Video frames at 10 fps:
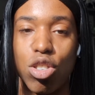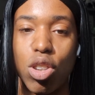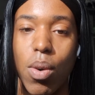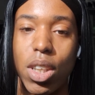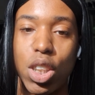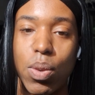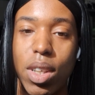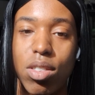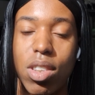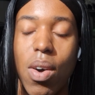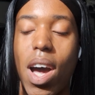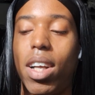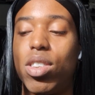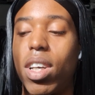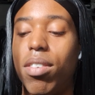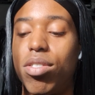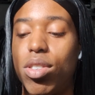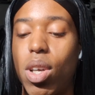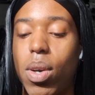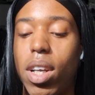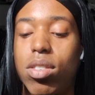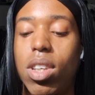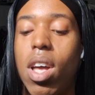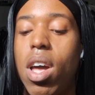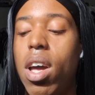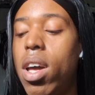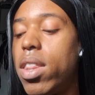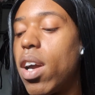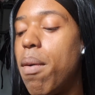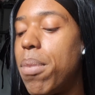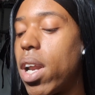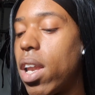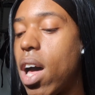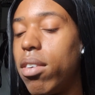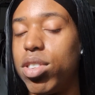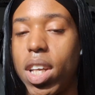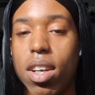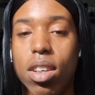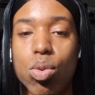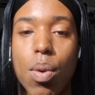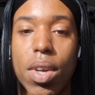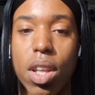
So in doing so, as you guys have noticed, there have been a lot of standards where we